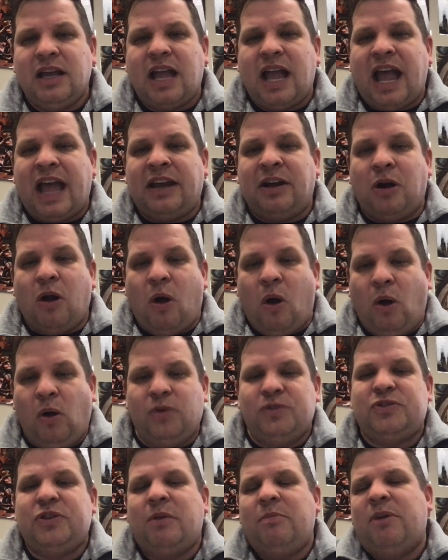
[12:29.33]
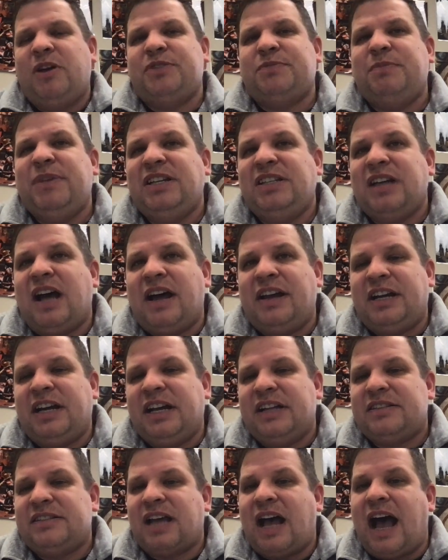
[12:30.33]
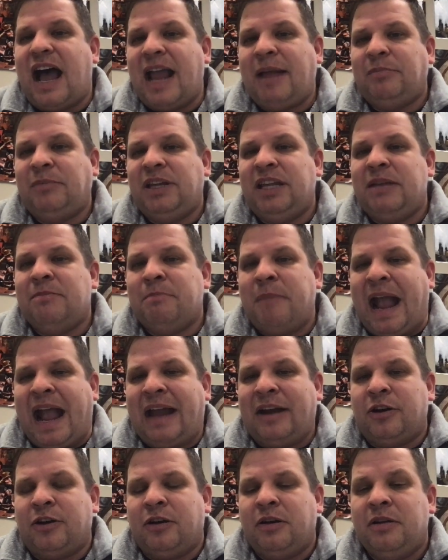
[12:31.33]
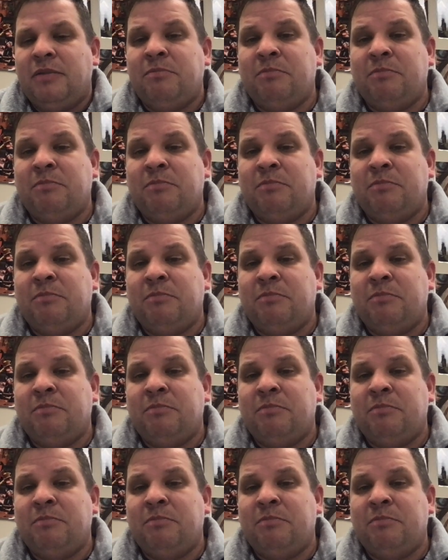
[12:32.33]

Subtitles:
and it also must be done in a timely manner,